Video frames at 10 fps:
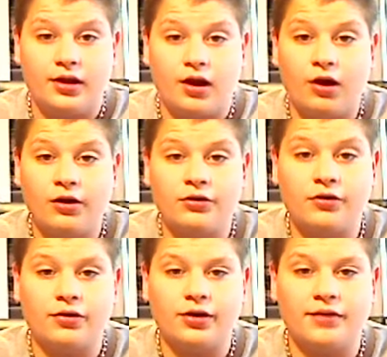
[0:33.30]

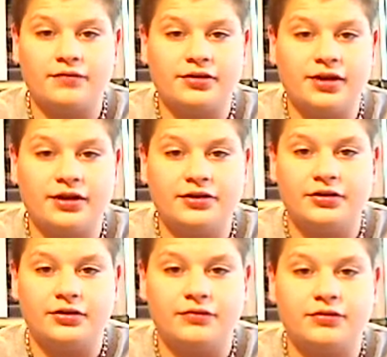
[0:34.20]
Hardcore
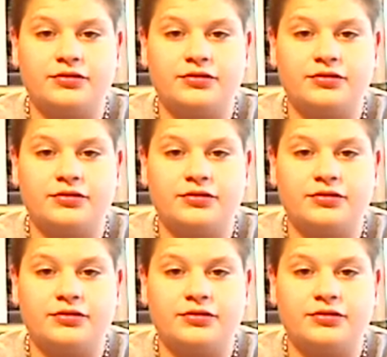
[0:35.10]
Invitational,